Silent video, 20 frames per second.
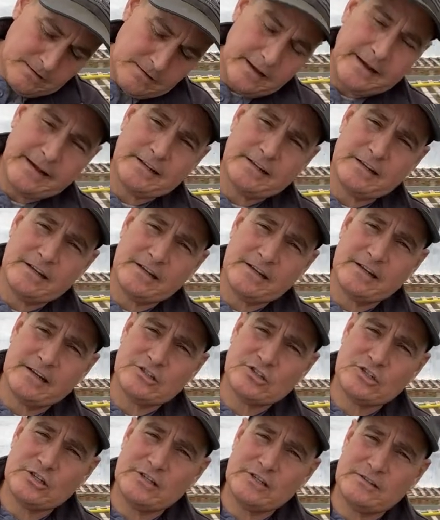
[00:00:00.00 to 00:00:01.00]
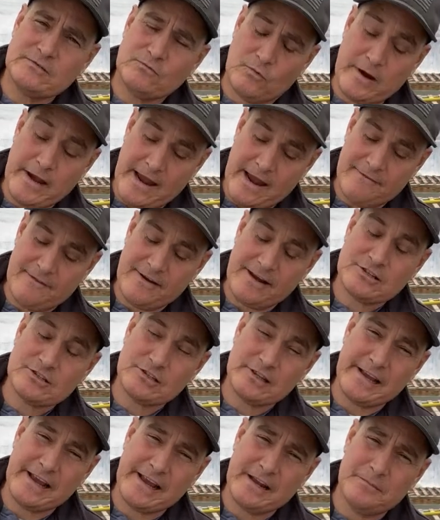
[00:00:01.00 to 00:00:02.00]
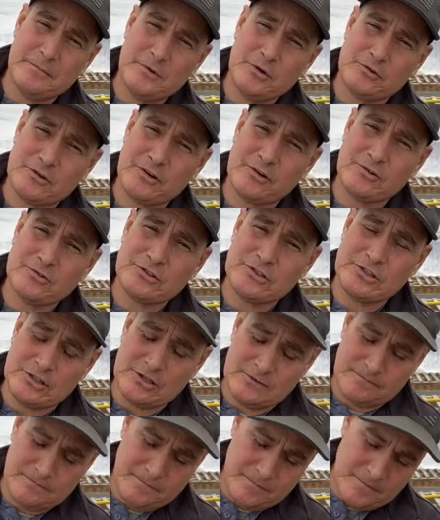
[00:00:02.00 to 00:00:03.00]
And we have actually hand milked her some.